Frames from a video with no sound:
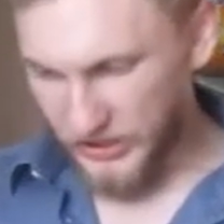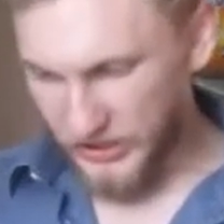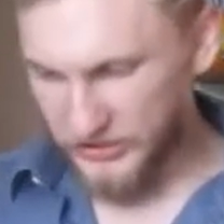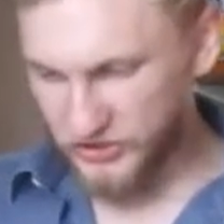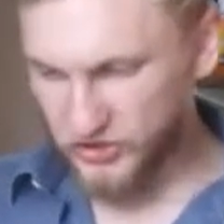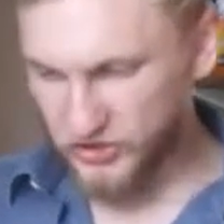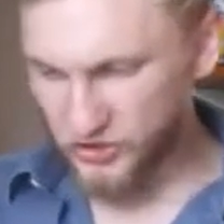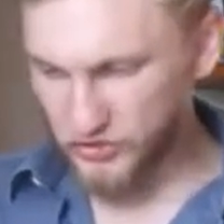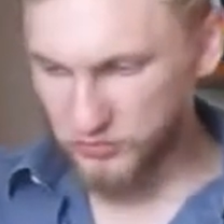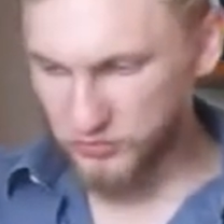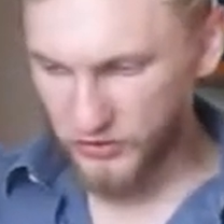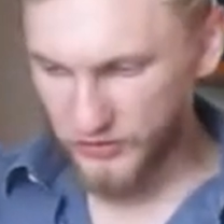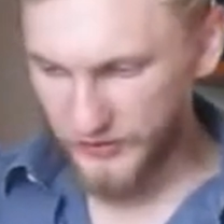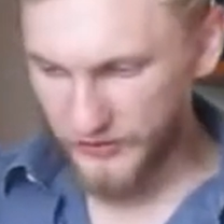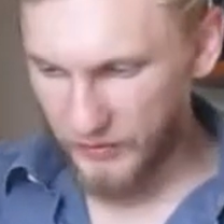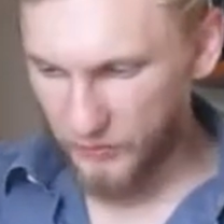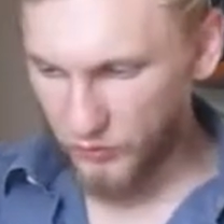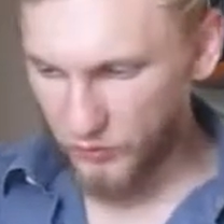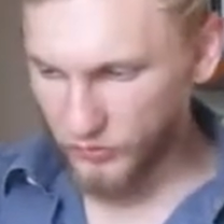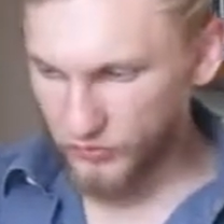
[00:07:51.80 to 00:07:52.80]
it's just one of
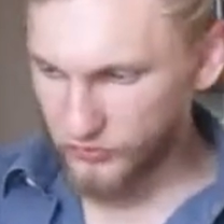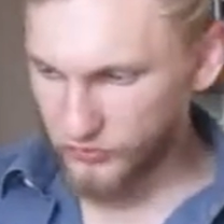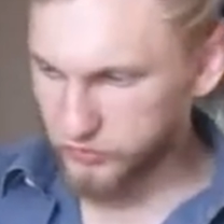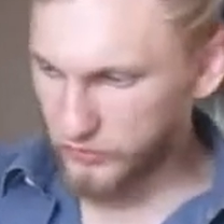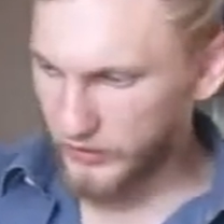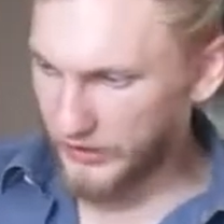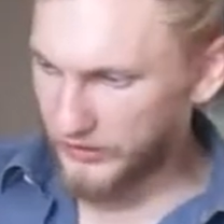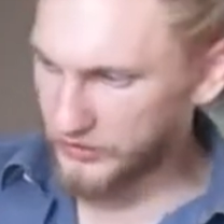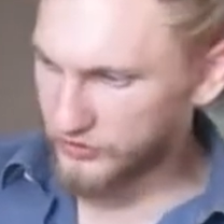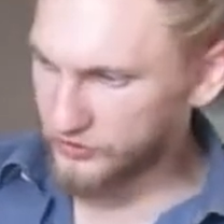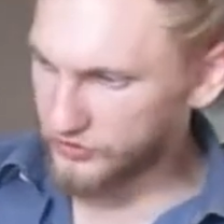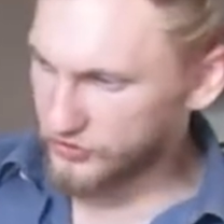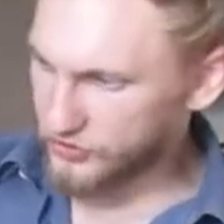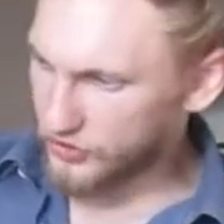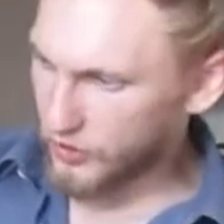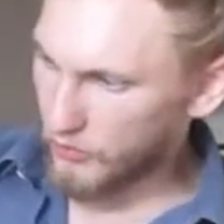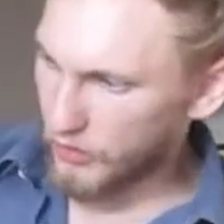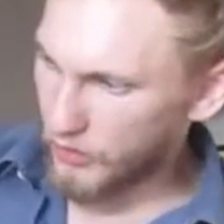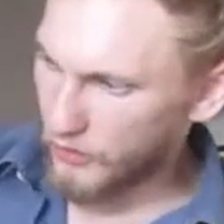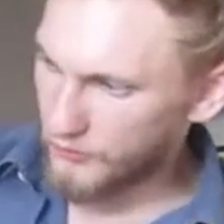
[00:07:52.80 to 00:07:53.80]
them ones where they just
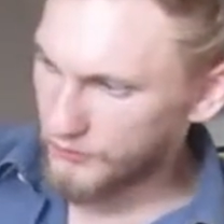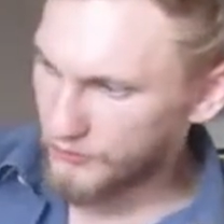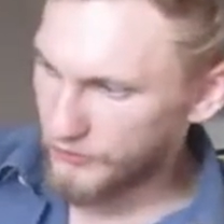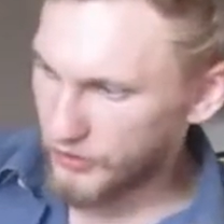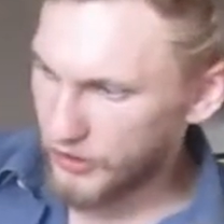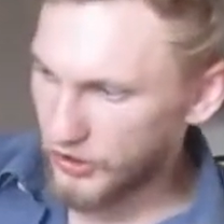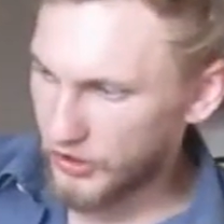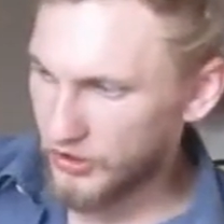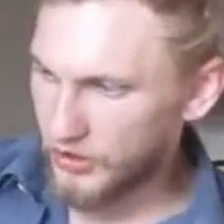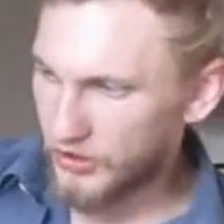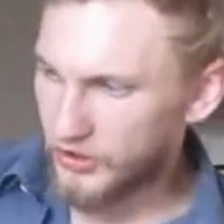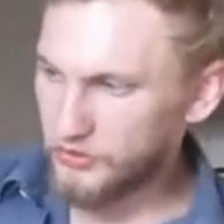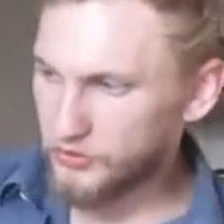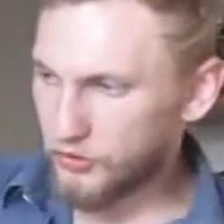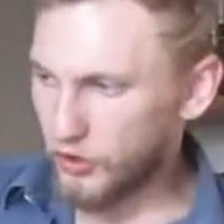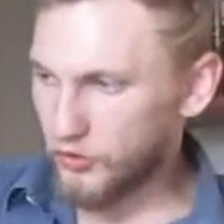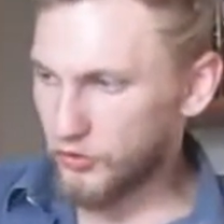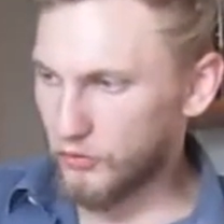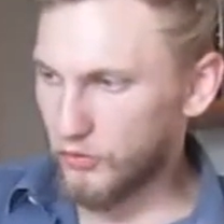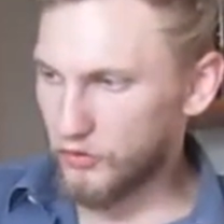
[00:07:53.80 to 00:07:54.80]
go over,
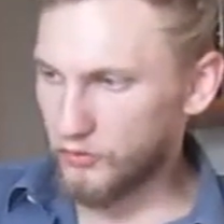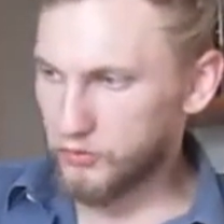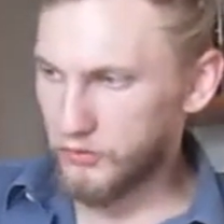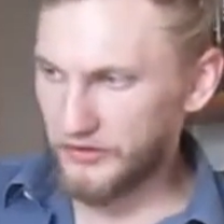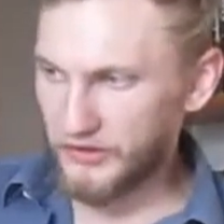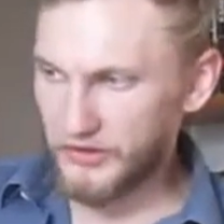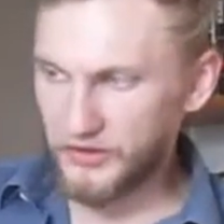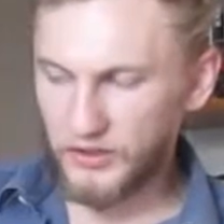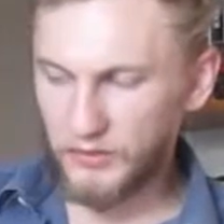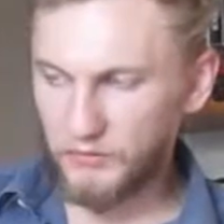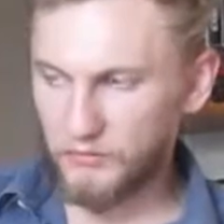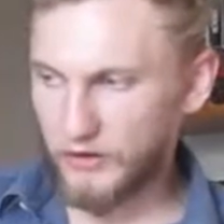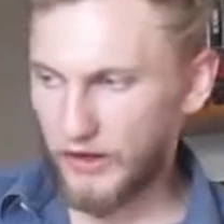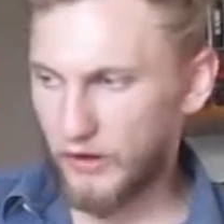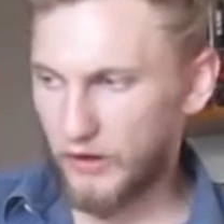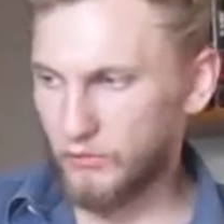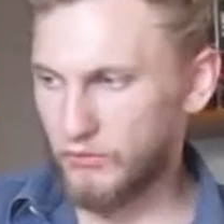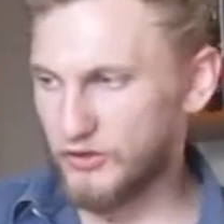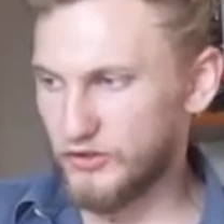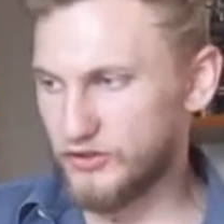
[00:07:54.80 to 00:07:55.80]
not the ones where they clip
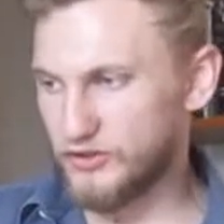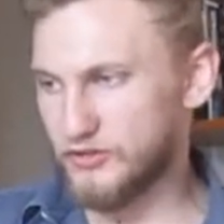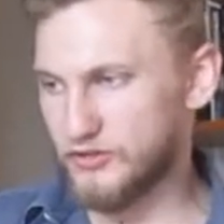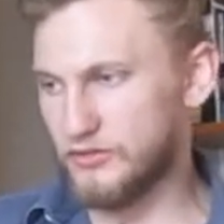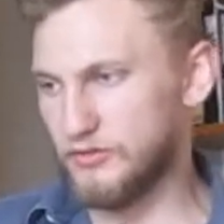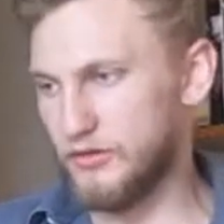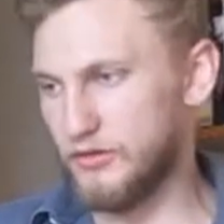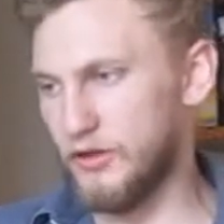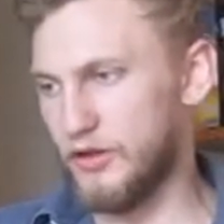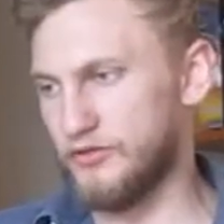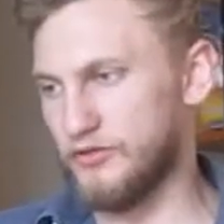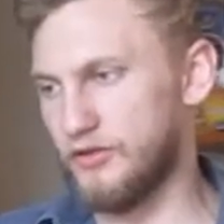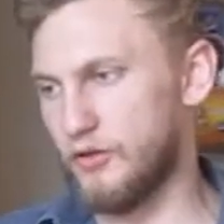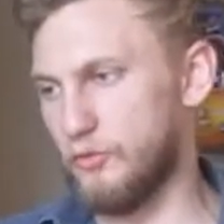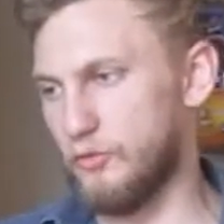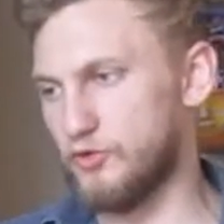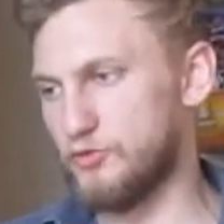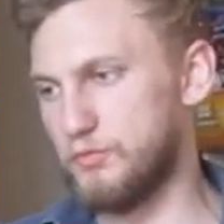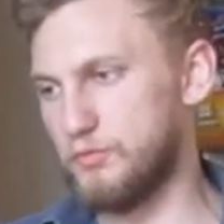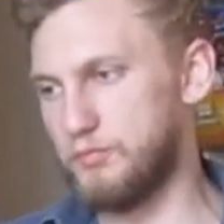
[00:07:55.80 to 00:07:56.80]
round, which are so
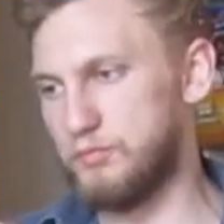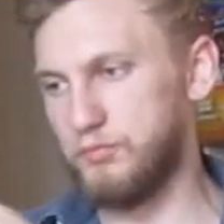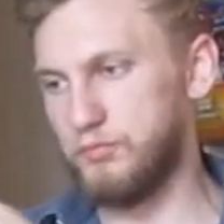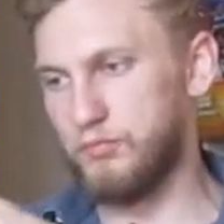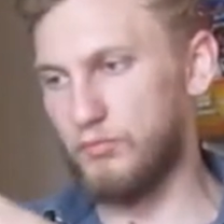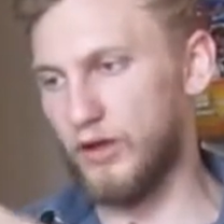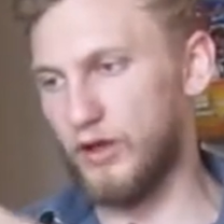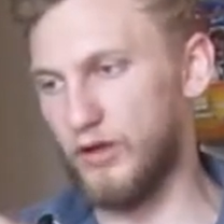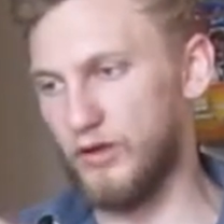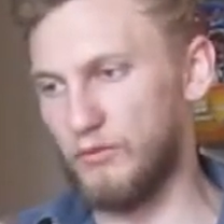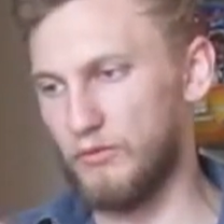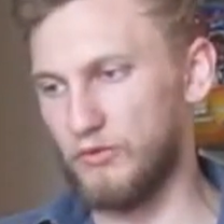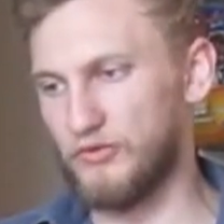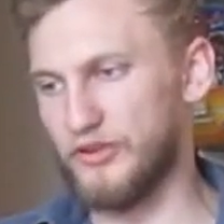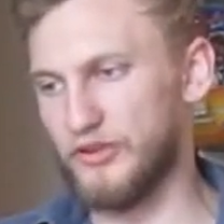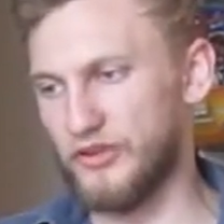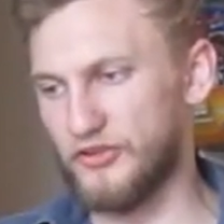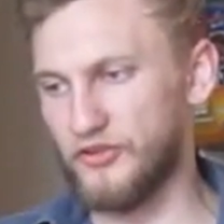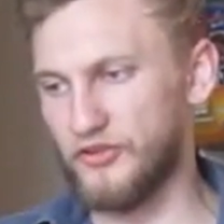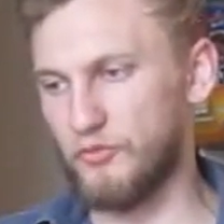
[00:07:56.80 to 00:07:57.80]
much, well, I won't
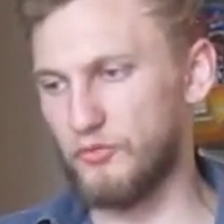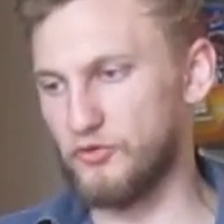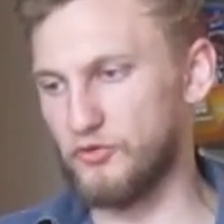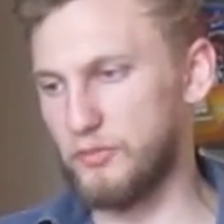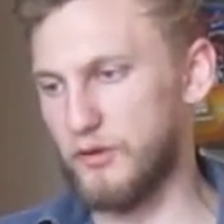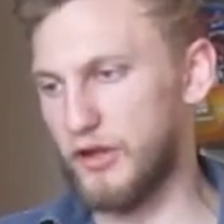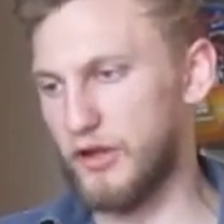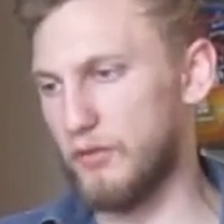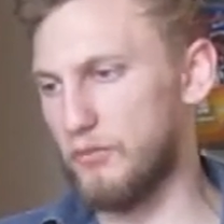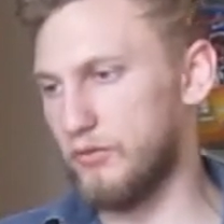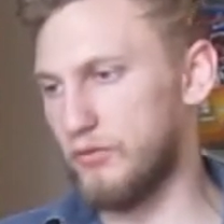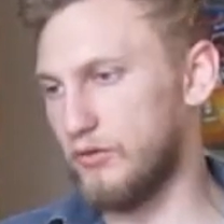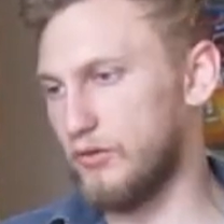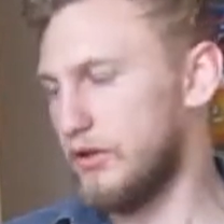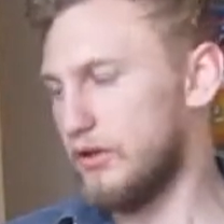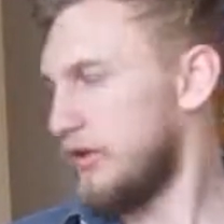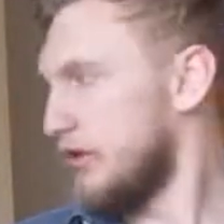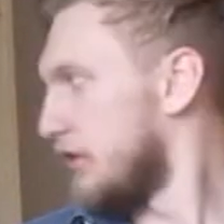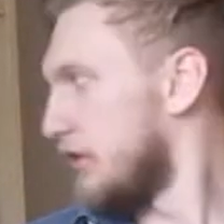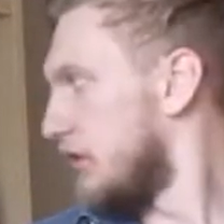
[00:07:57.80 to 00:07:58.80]
say they're so much better, but
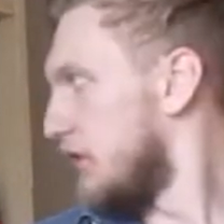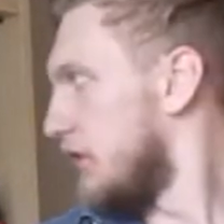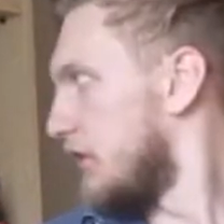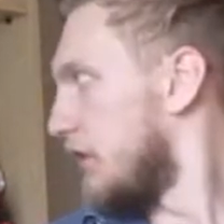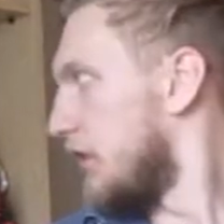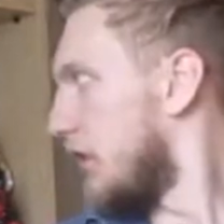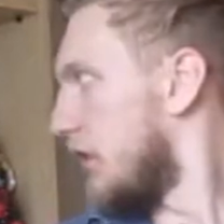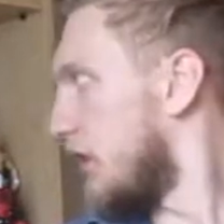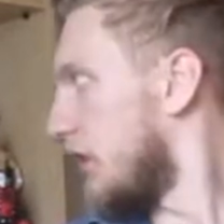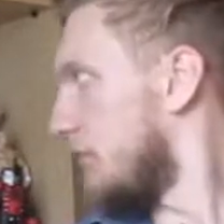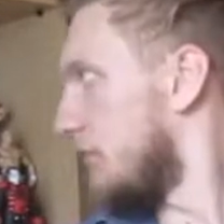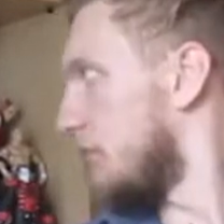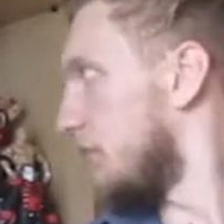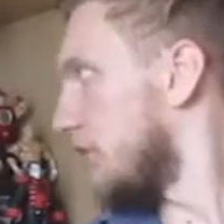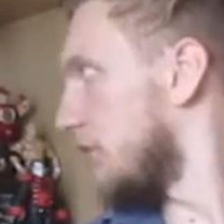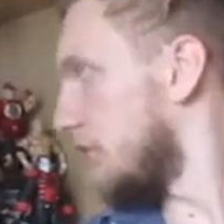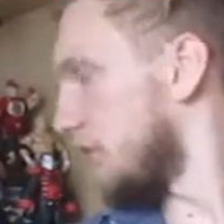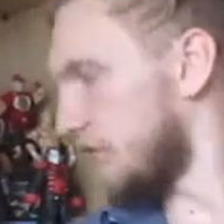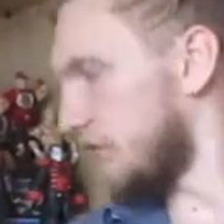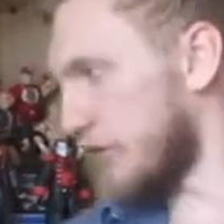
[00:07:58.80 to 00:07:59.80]

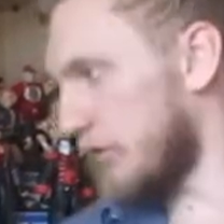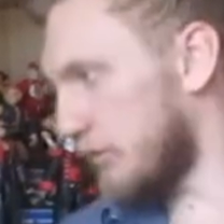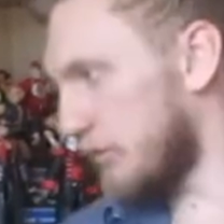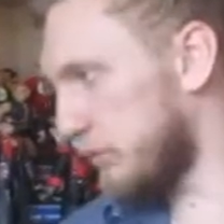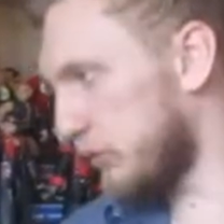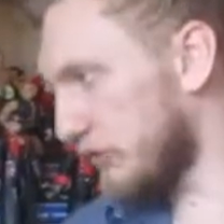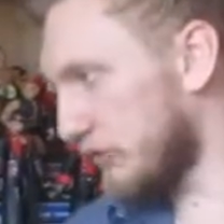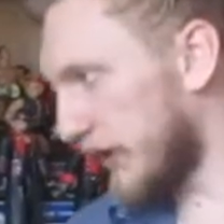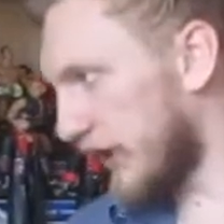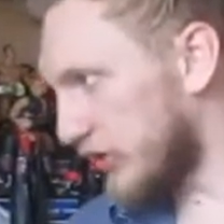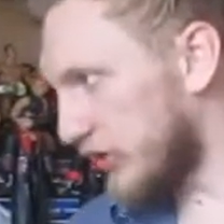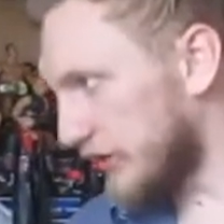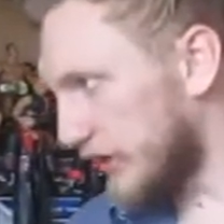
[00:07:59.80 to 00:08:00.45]
so we'll put that on